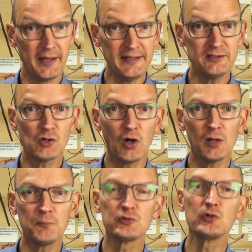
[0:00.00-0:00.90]
in
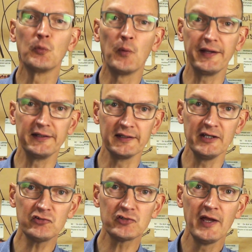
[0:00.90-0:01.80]
column to the waiting
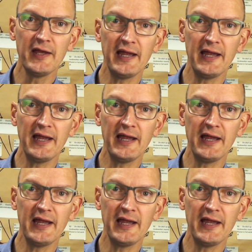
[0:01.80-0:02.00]
list